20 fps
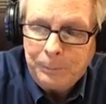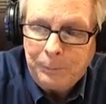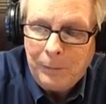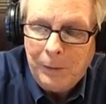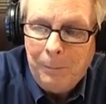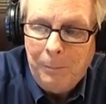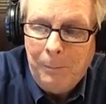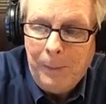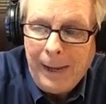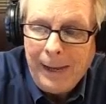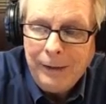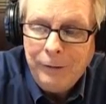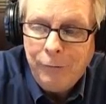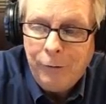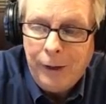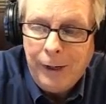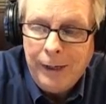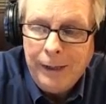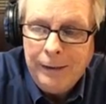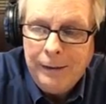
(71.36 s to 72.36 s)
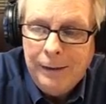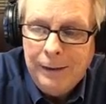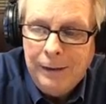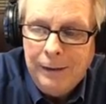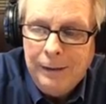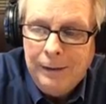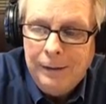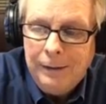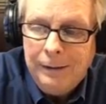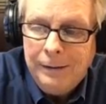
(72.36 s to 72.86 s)
Bad credit
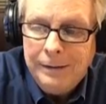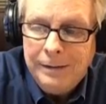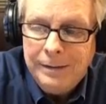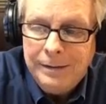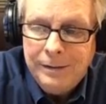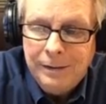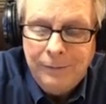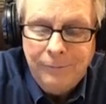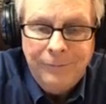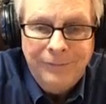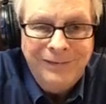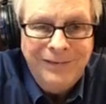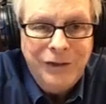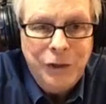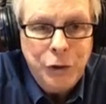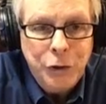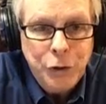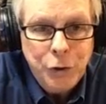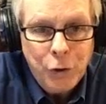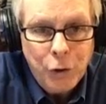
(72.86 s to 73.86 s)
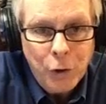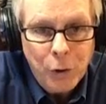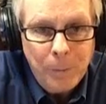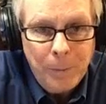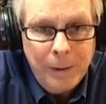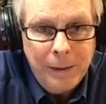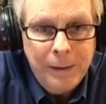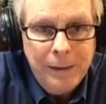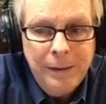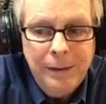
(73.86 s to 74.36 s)
is
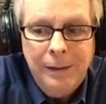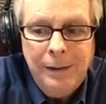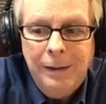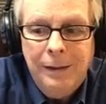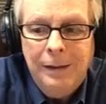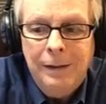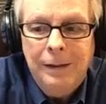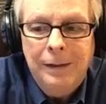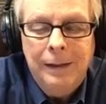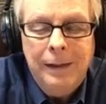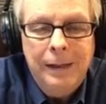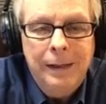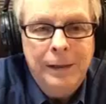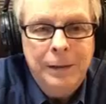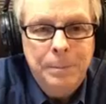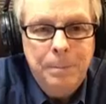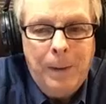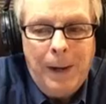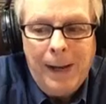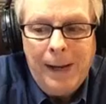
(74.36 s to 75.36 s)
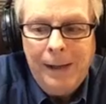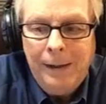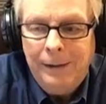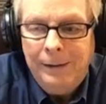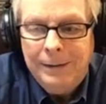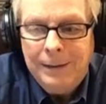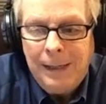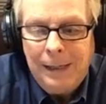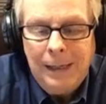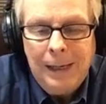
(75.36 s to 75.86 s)
determined, and it's kind
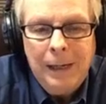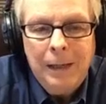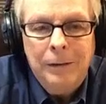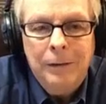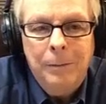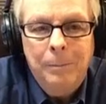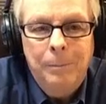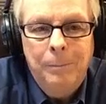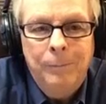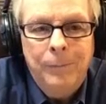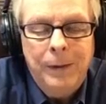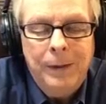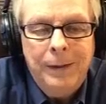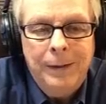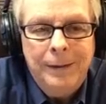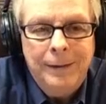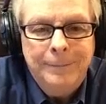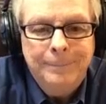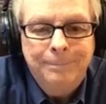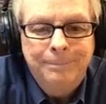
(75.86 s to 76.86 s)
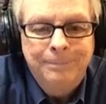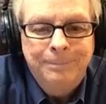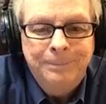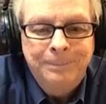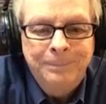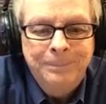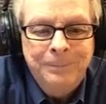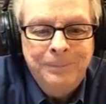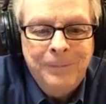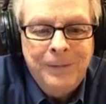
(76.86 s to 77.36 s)
of like the
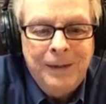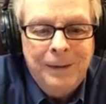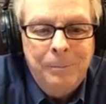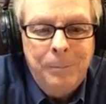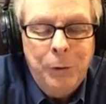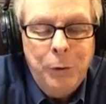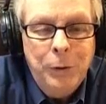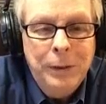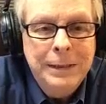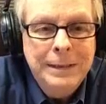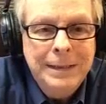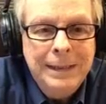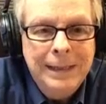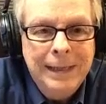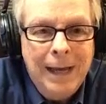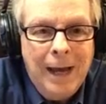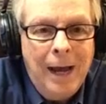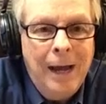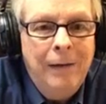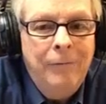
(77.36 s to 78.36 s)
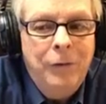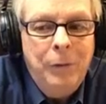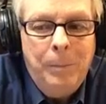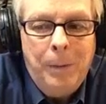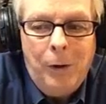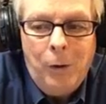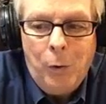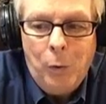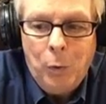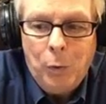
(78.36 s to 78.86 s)
beauty is in the eye of the
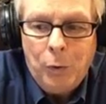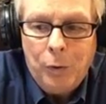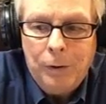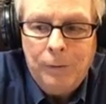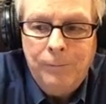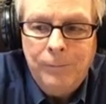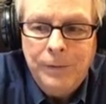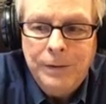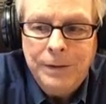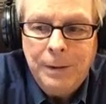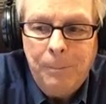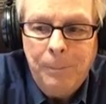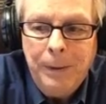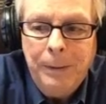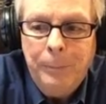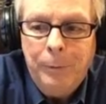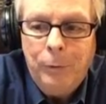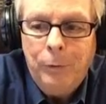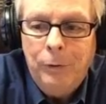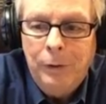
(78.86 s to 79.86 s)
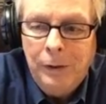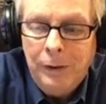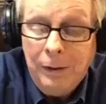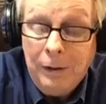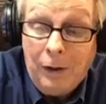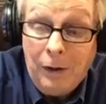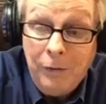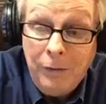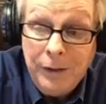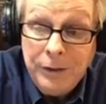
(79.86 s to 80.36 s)
beholder. Some people
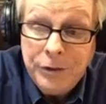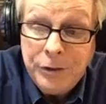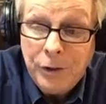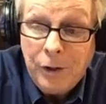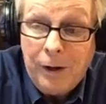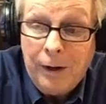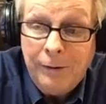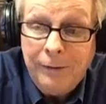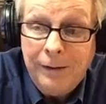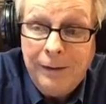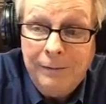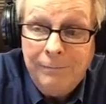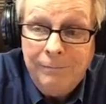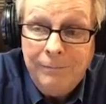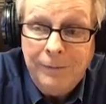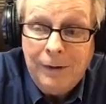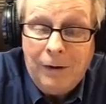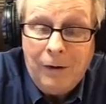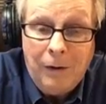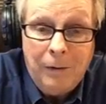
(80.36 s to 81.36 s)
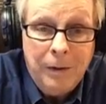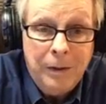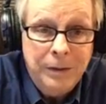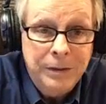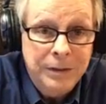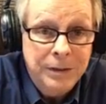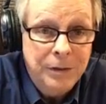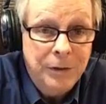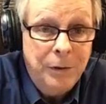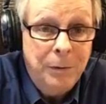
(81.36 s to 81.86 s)
on this chart that are
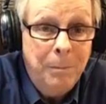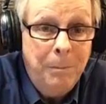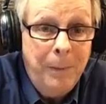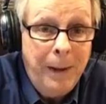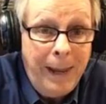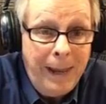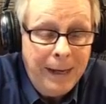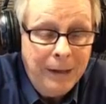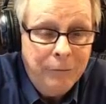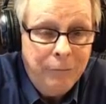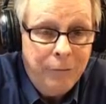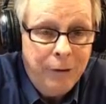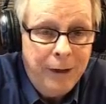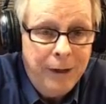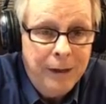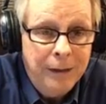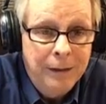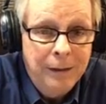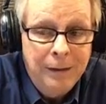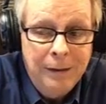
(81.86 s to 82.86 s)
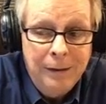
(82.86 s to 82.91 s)
considered bad credit